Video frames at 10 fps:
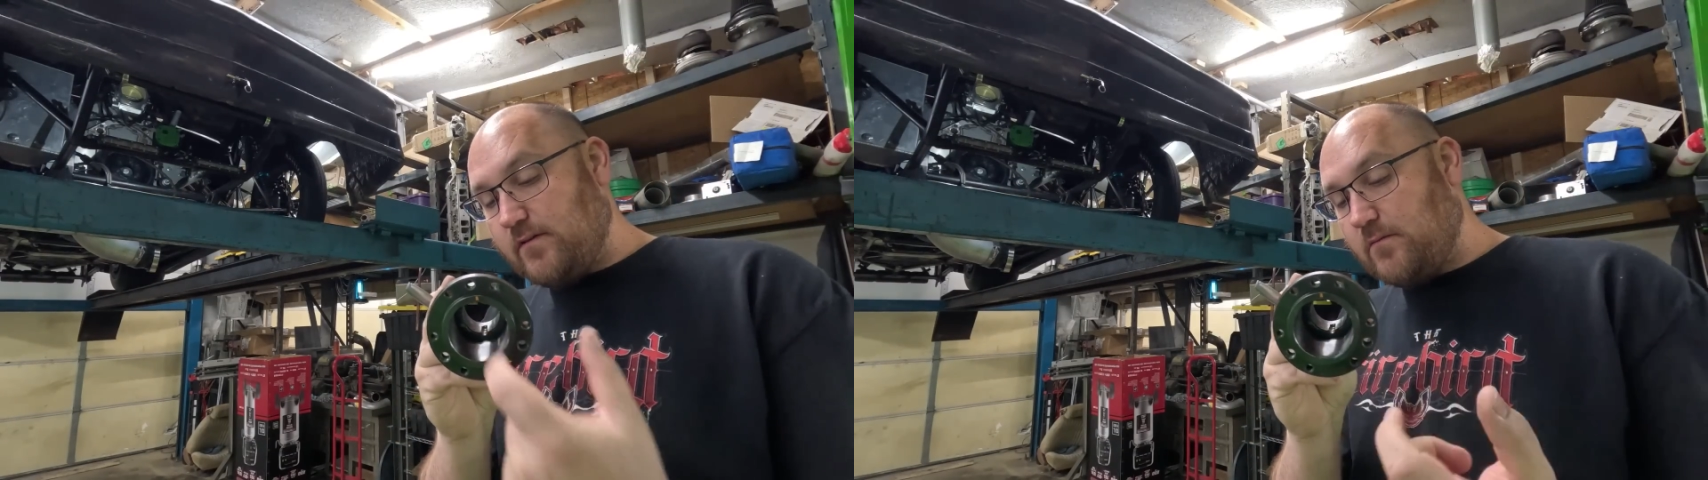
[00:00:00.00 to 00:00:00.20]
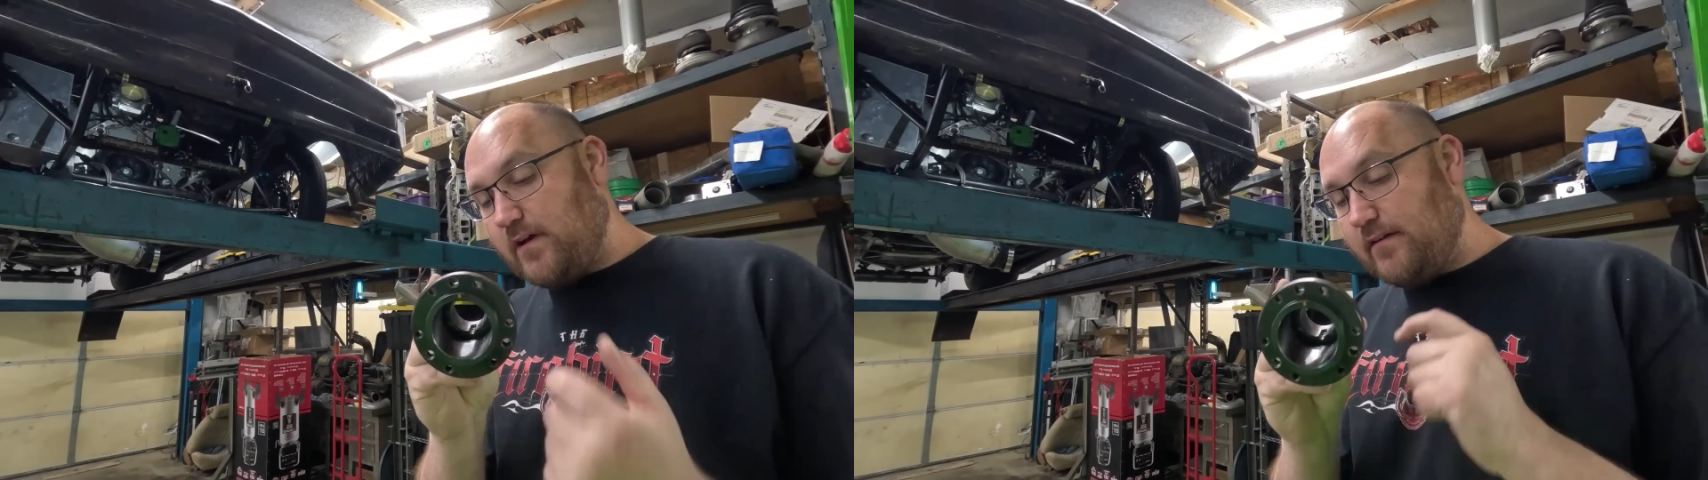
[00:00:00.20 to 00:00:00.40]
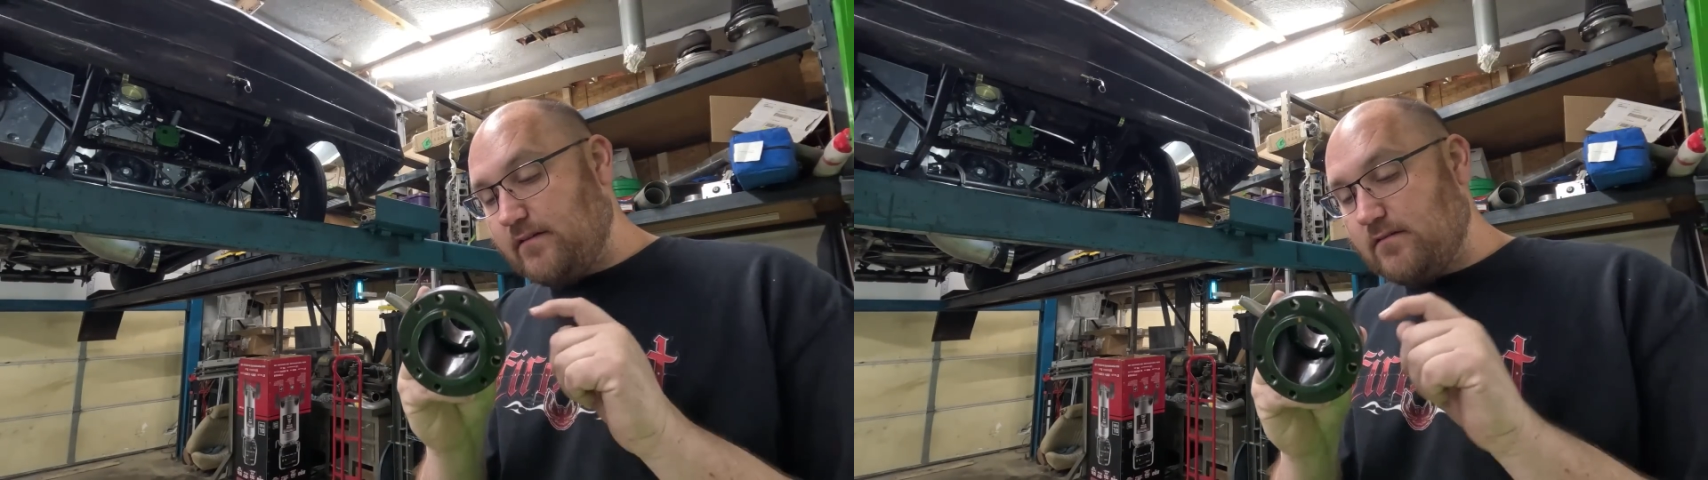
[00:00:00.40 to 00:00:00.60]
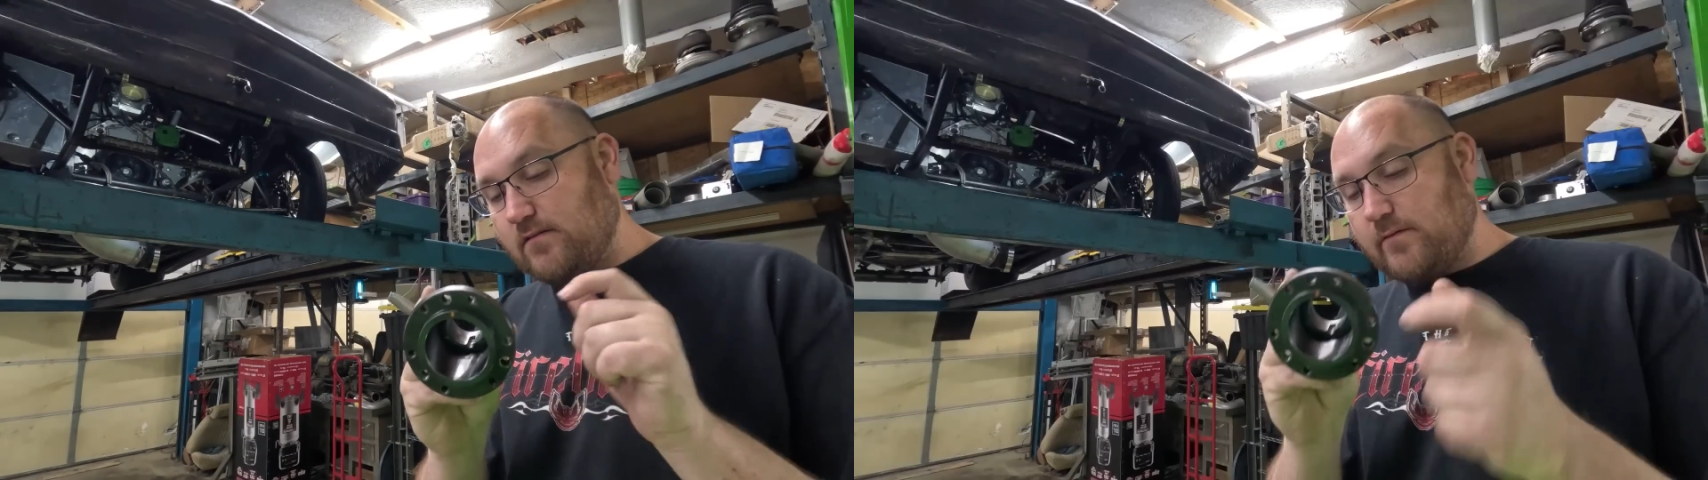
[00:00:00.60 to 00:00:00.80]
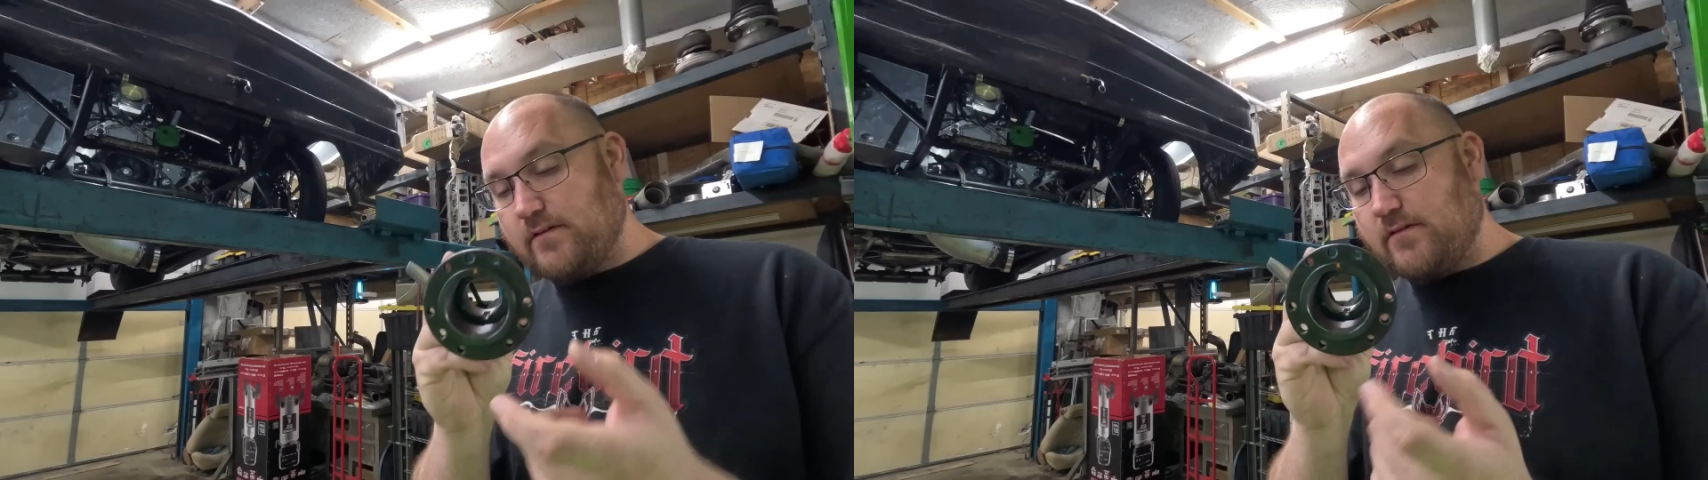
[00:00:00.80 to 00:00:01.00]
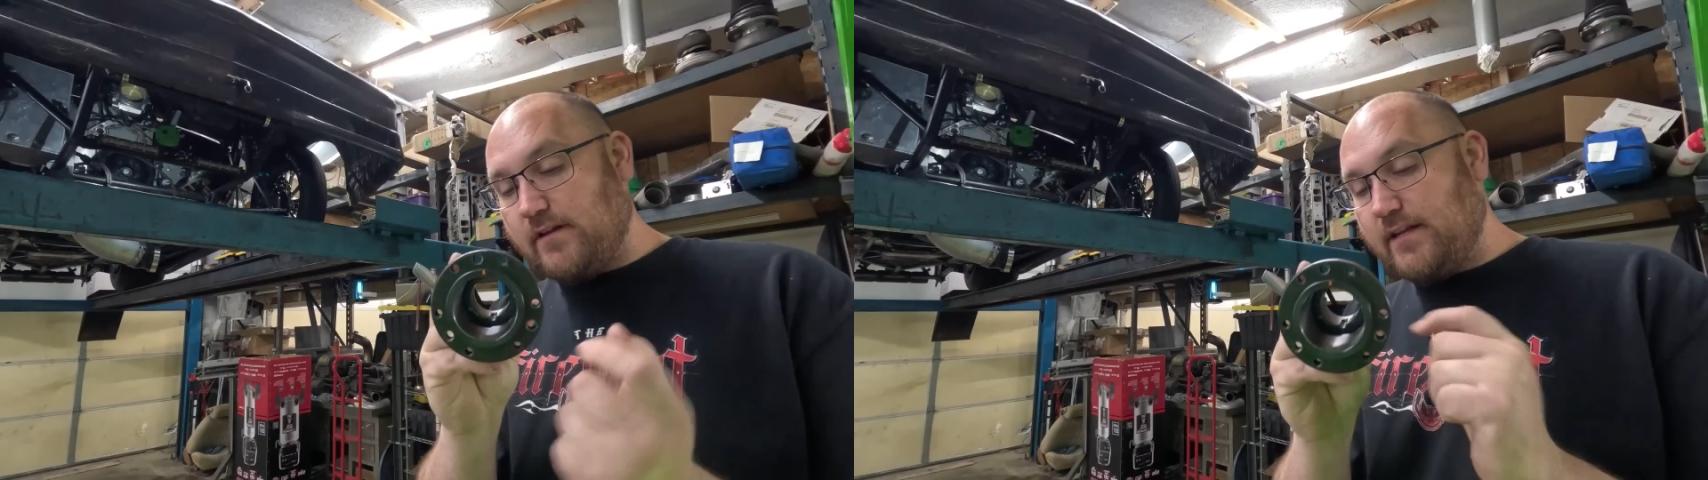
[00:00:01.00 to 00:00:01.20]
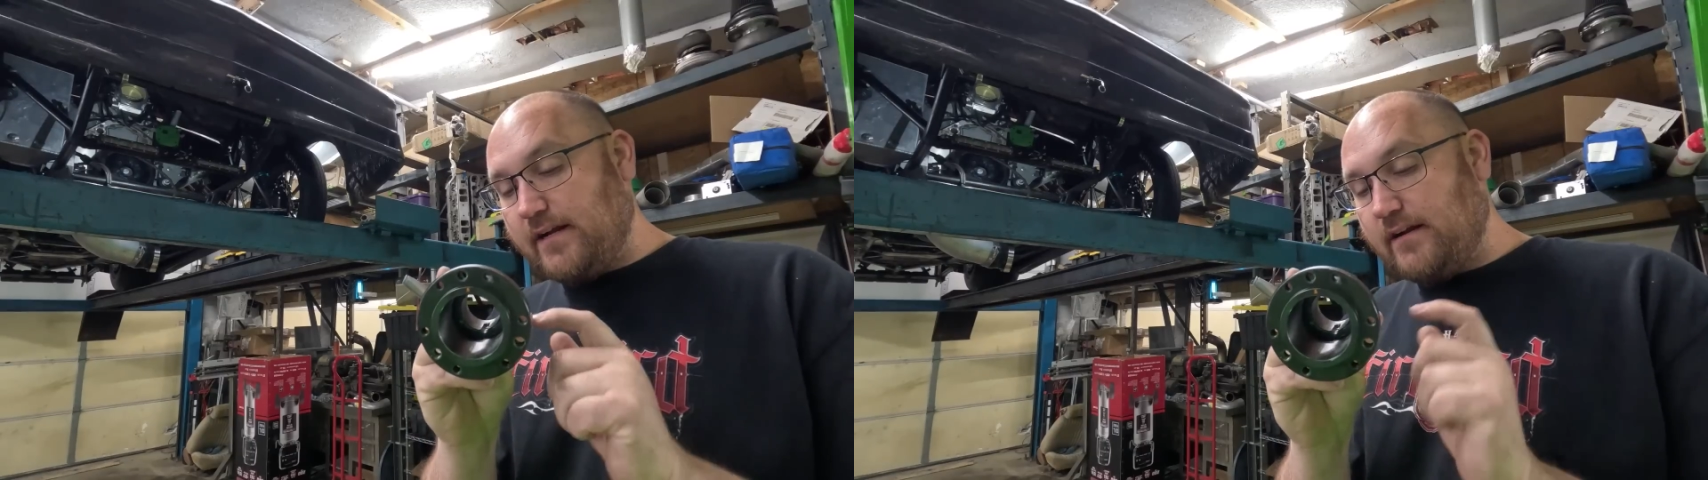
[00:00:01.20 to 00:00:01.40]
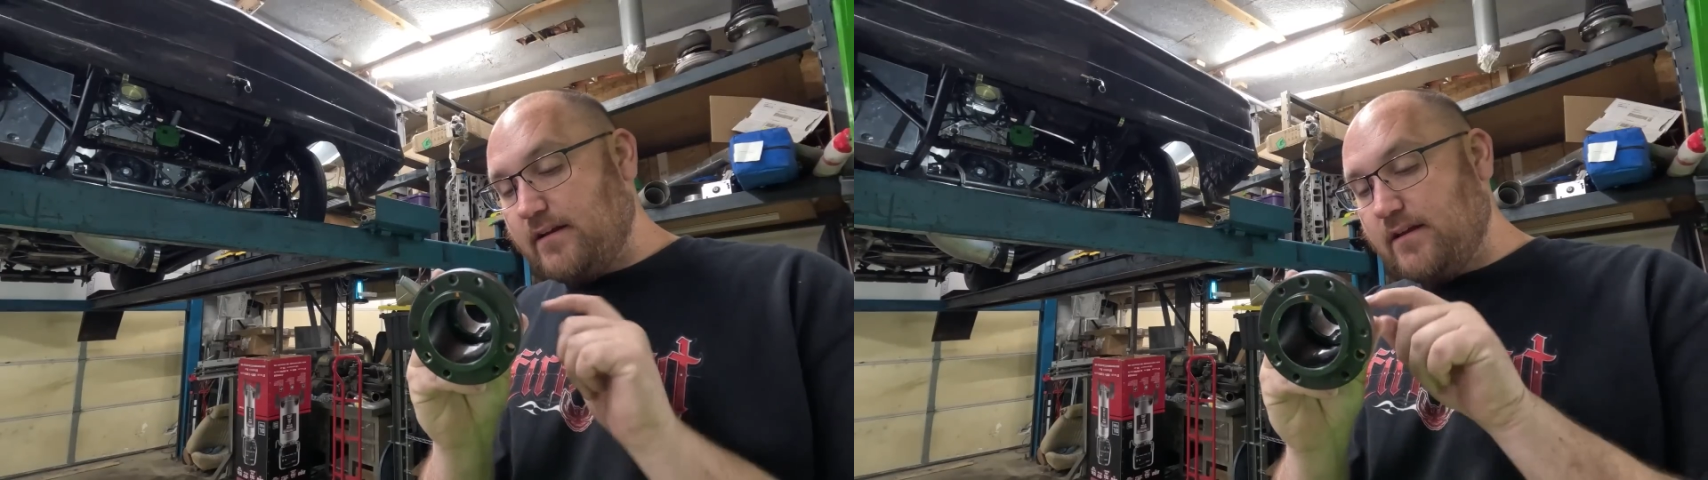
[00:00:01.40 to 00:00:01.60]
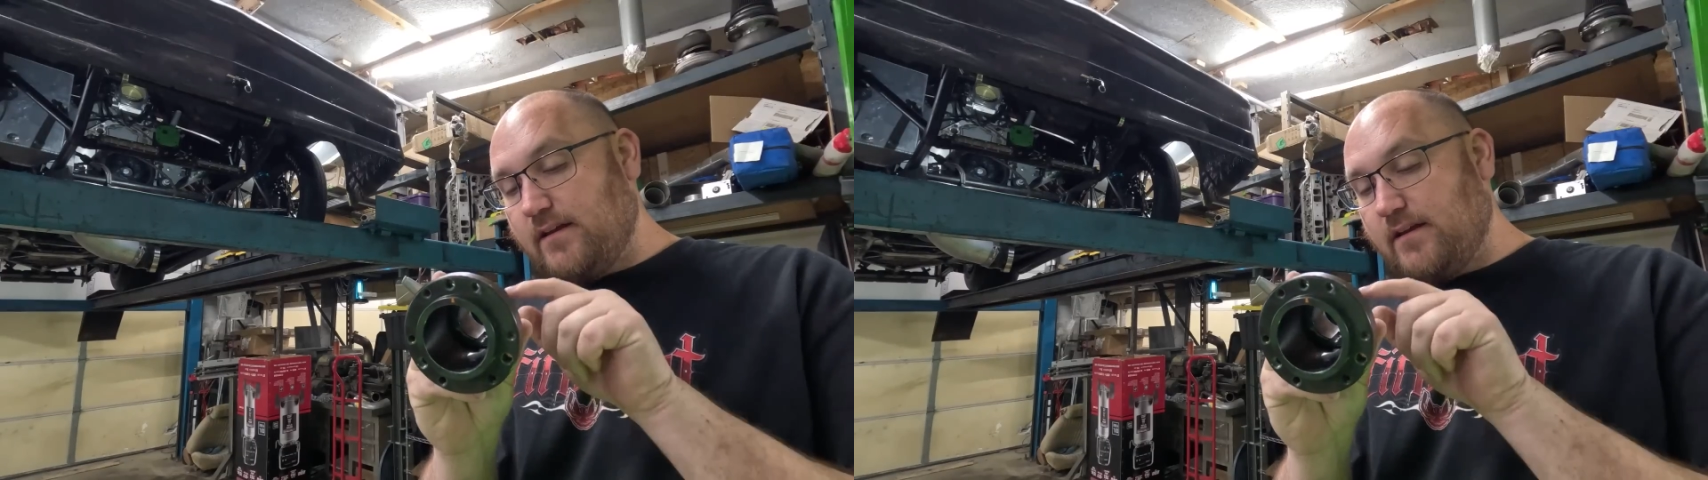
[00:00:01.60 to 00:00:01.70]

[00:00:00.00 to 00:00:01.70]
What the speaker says: we weld or we drill in there,